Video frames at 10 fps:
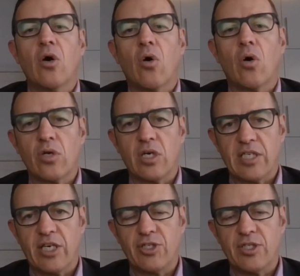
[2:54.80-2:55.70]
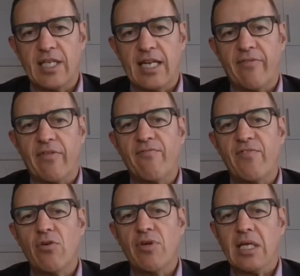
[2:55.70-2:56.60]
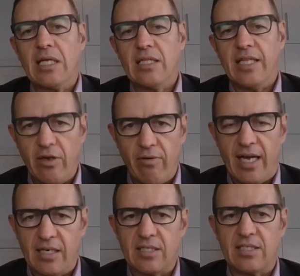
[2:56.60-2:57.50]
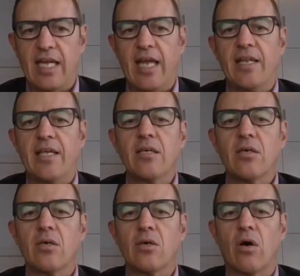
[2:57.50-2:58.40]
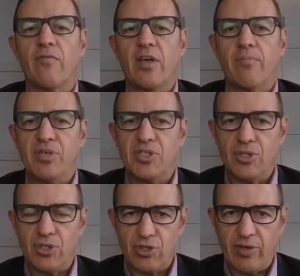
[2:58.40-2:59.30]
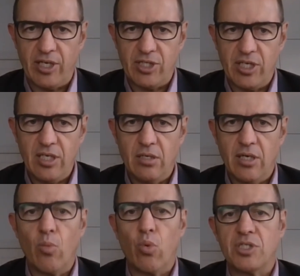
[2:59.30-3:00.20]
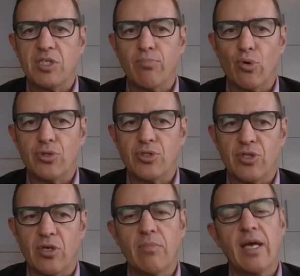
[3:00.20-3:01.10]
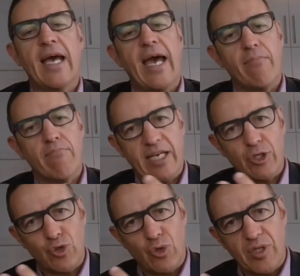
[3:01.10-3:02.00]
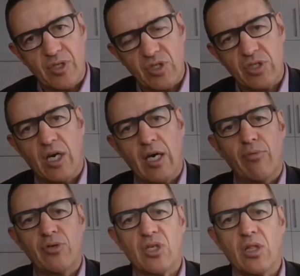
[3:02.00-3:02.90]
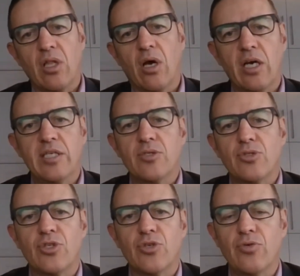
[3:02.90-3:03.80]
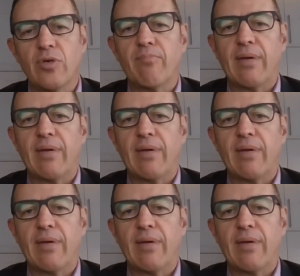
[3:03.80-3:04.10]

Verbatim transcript: Organisations that have a very clear understanding of their business strategy and what's important to them and make sure that cyber is aligned to and